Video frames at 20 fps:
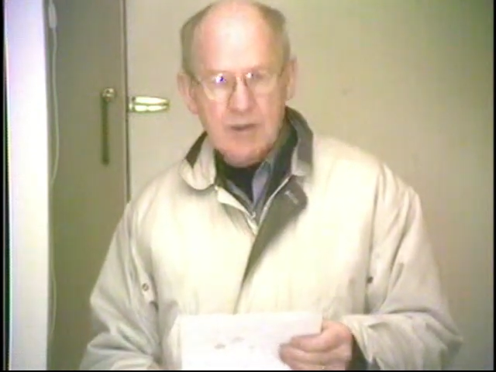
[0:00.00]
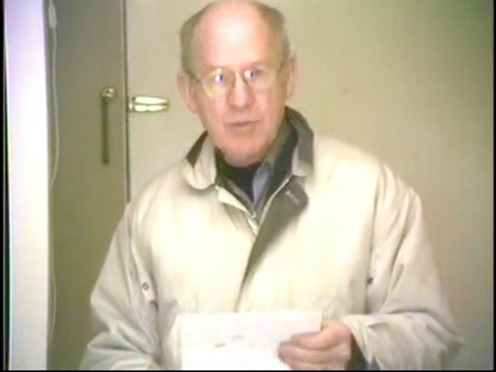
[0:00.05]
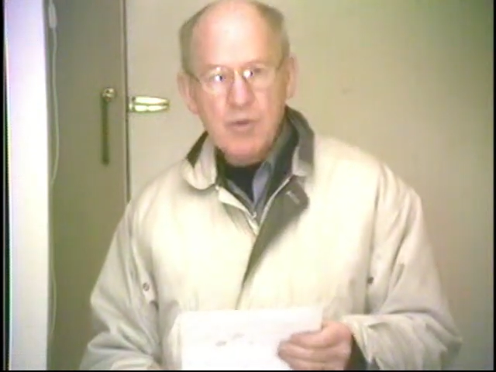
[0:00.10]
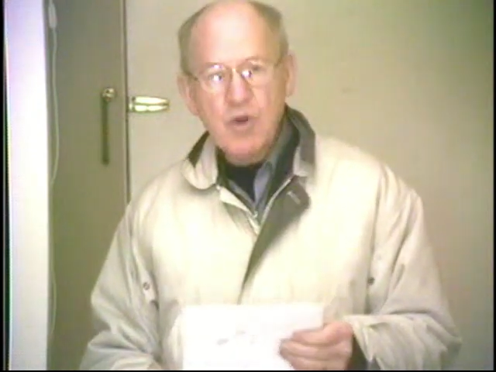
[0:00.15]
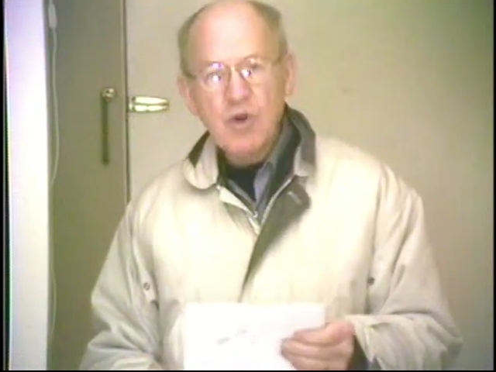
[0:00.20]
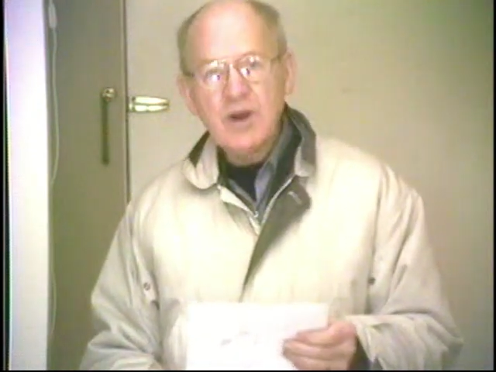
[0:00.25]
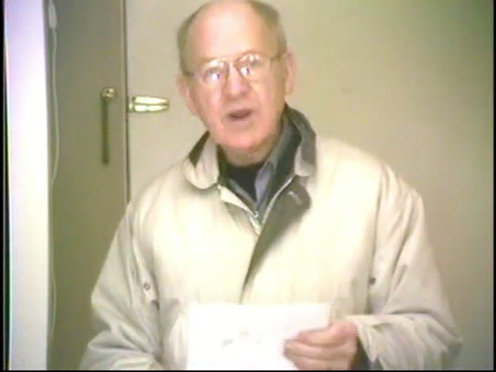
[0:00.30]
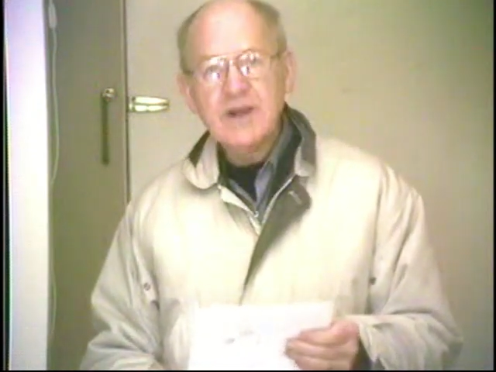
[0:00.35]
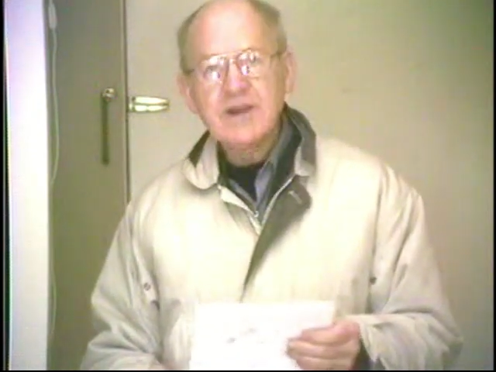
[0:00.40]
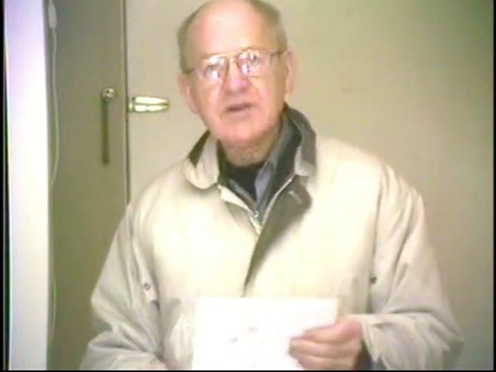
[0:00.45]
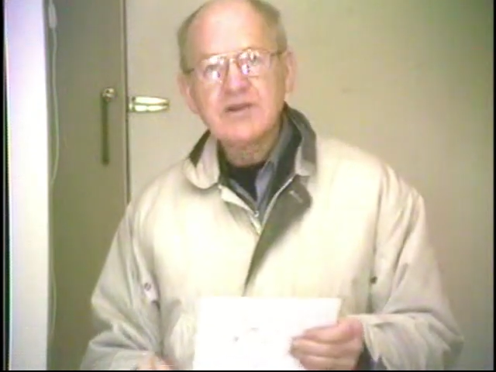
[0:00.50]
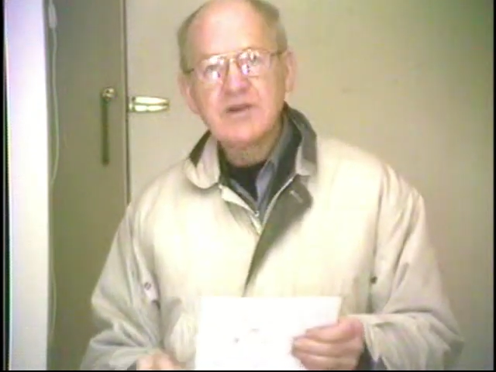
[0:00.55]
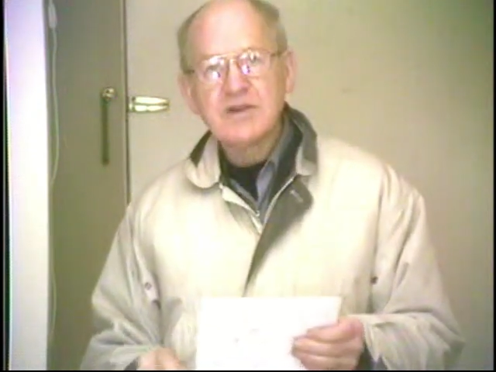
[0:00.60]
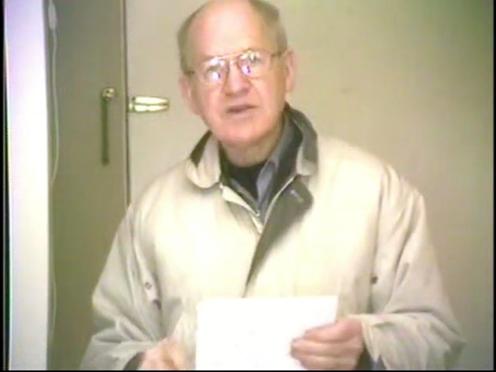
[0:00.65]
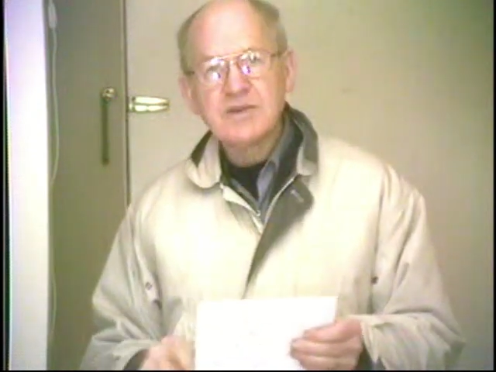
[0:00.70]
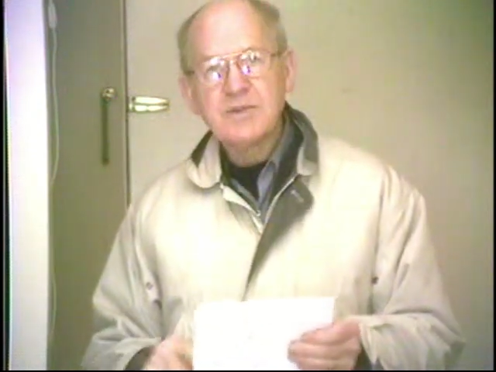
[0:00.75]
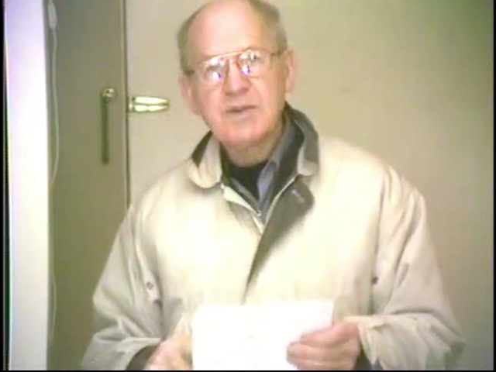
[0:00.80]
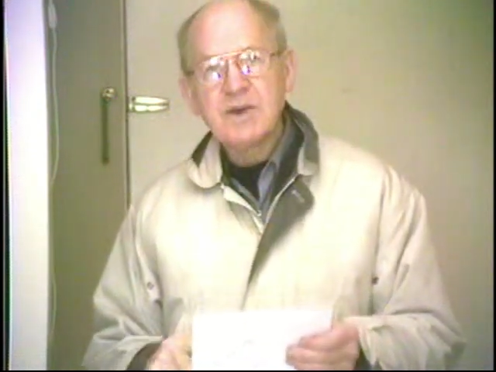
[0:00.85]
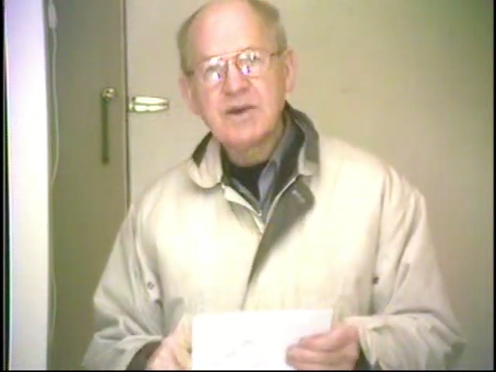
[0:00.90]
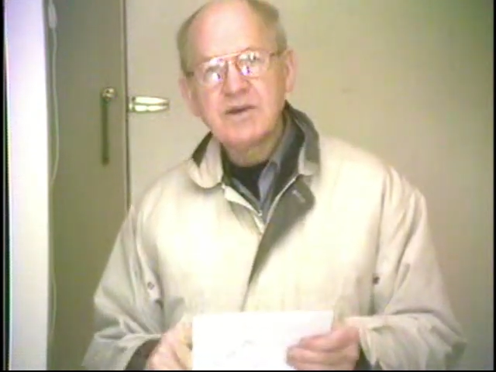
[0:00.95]
The mornings are
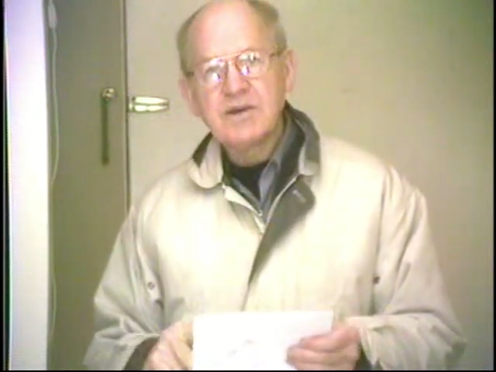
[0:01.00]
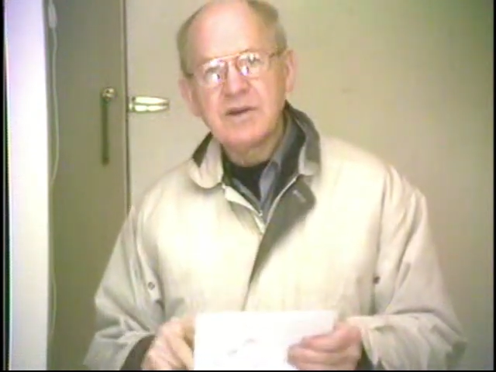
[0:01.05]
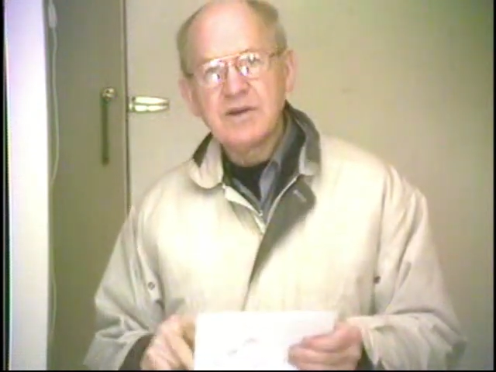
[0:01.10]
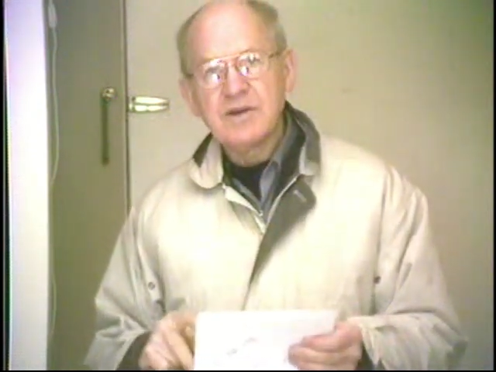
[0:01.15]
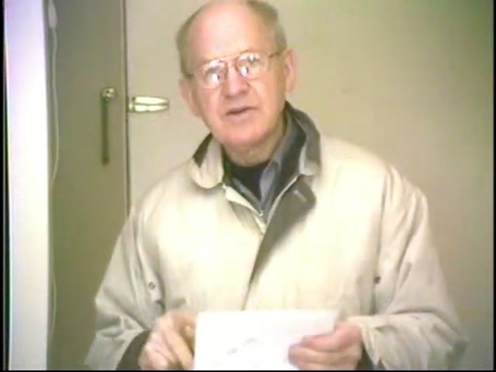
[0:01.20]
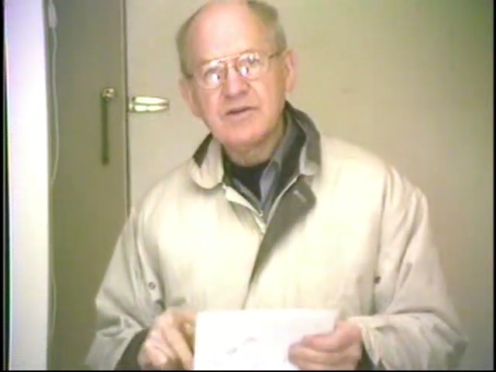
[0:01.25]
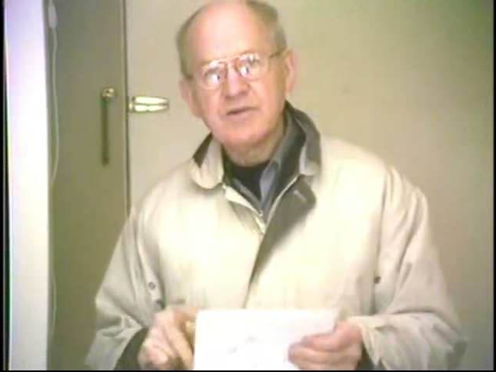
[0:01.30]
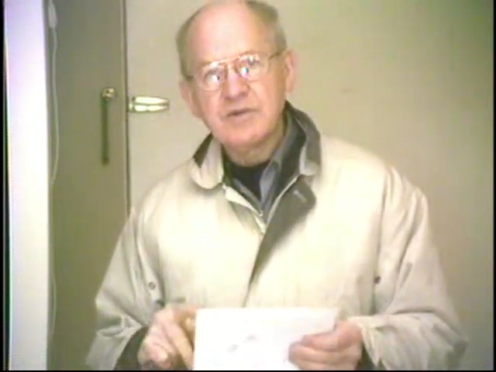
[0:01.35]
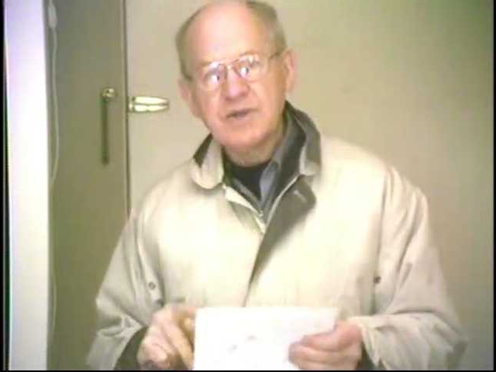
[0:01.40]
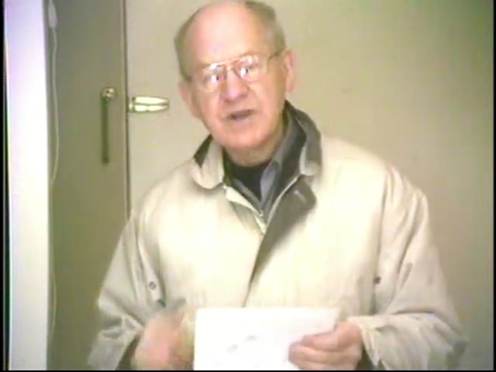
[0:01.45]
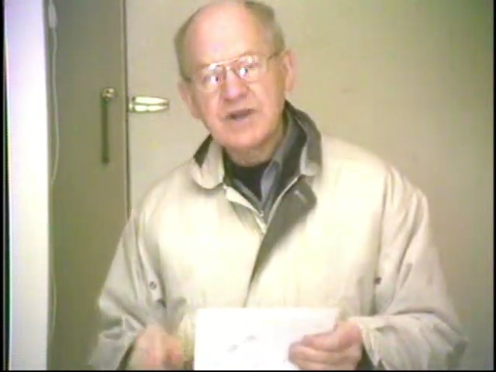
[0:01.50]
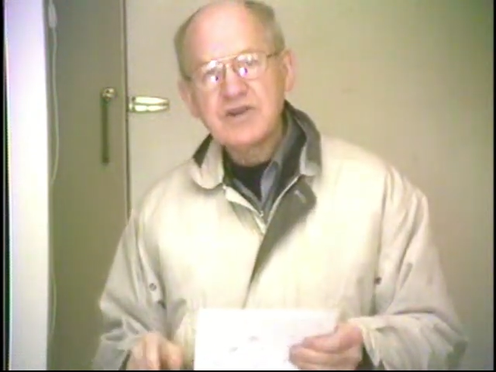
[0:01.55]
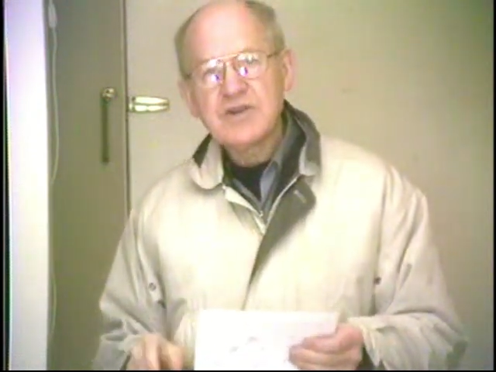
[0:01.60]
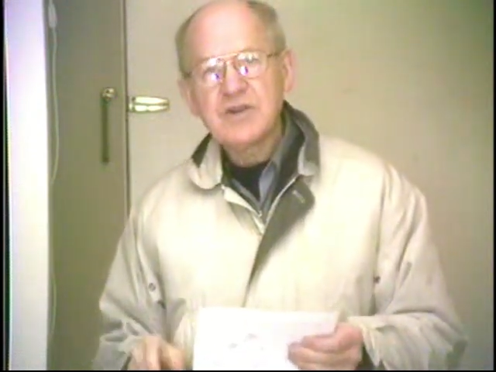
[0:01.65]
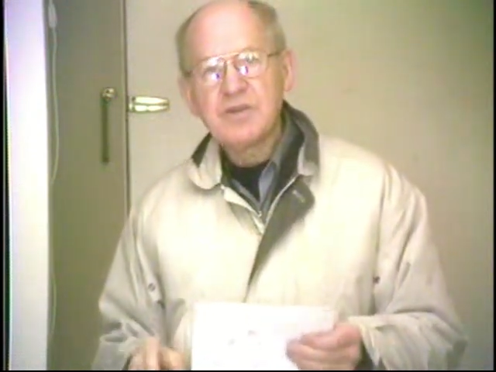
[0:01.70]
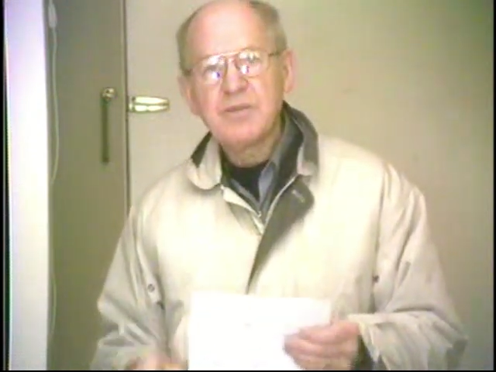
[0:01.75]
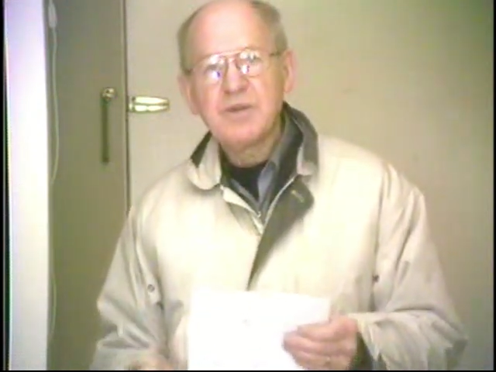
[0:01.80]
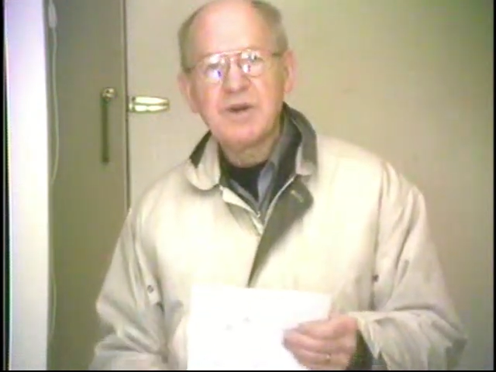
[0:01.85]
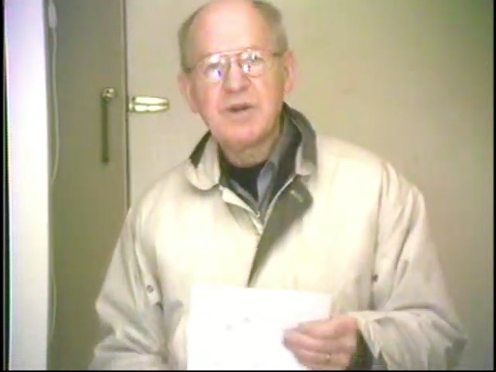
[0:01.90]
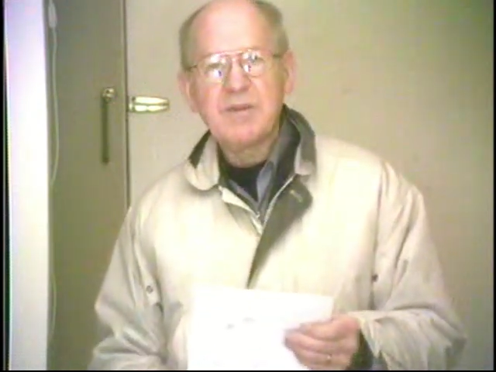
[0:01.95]
spent on
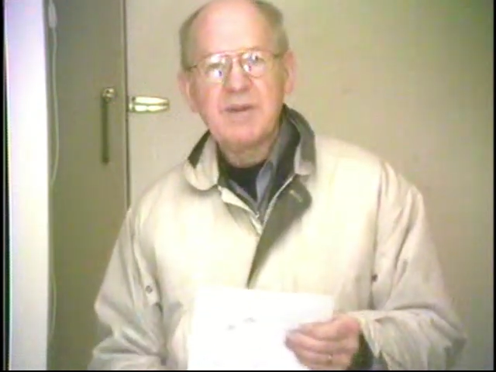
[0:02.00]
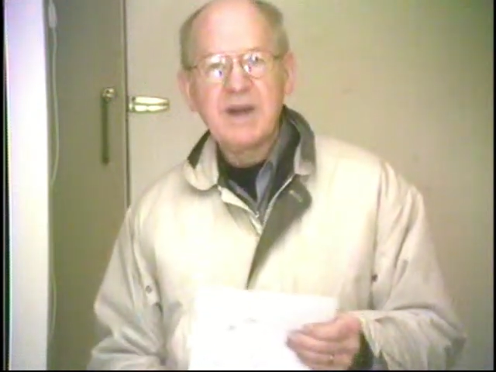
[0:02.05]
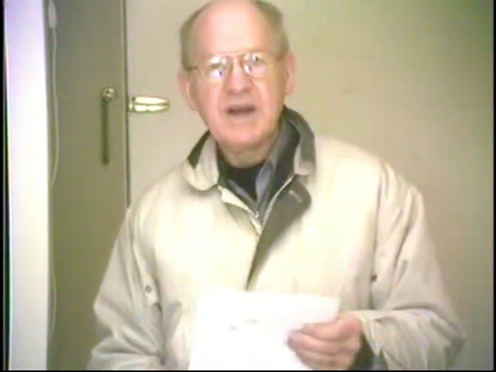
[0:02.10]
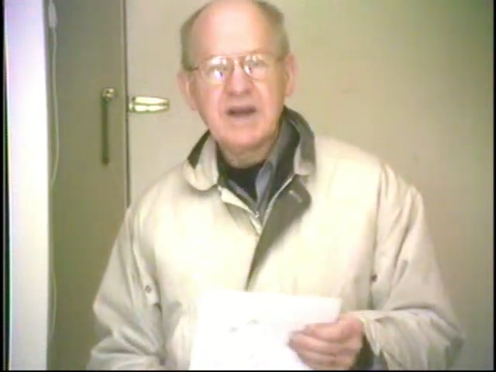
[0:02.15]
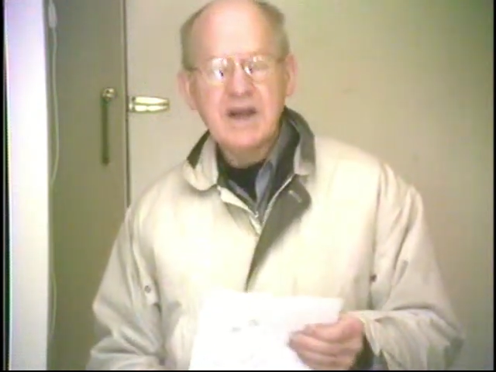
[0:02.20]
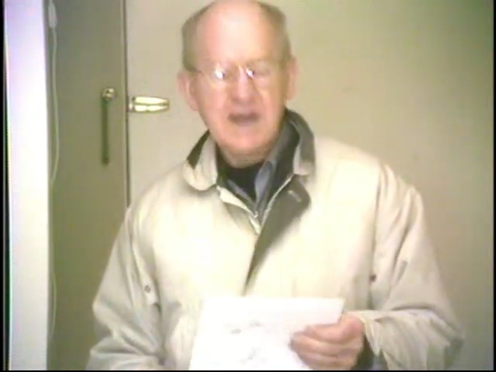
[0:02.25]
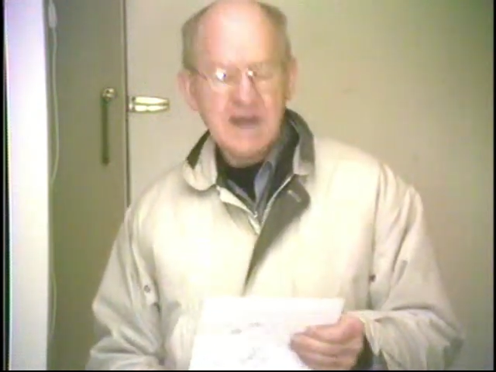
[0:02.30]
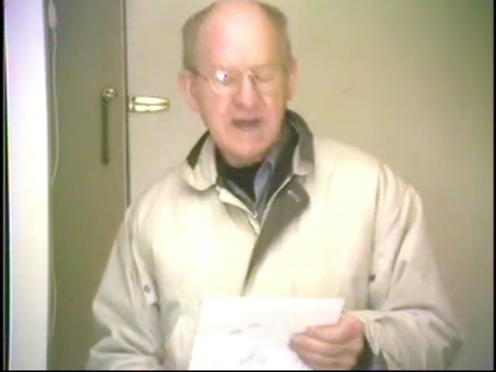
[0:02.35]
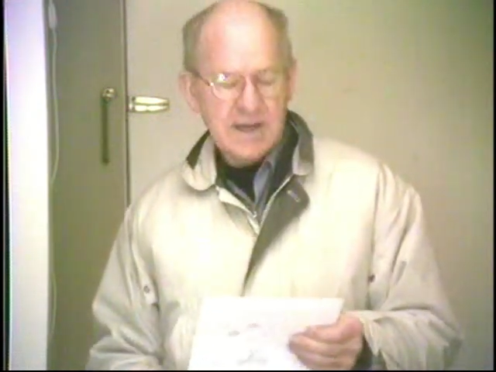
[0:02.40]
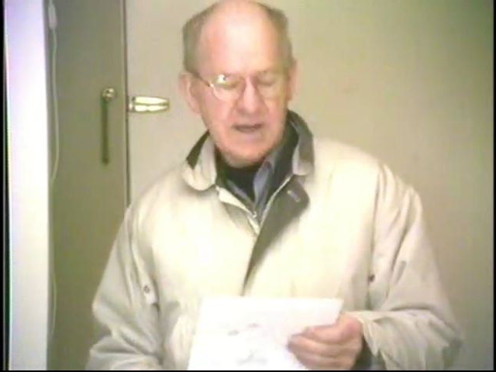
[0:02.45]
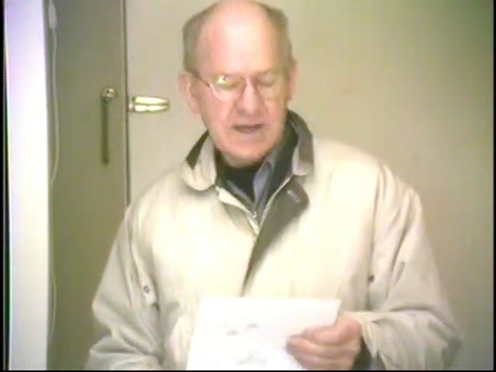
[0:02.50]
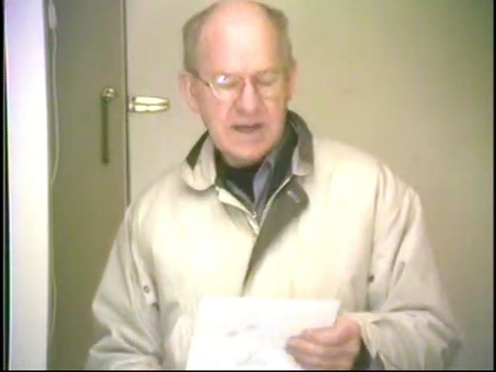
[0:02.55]
traditional printmaking,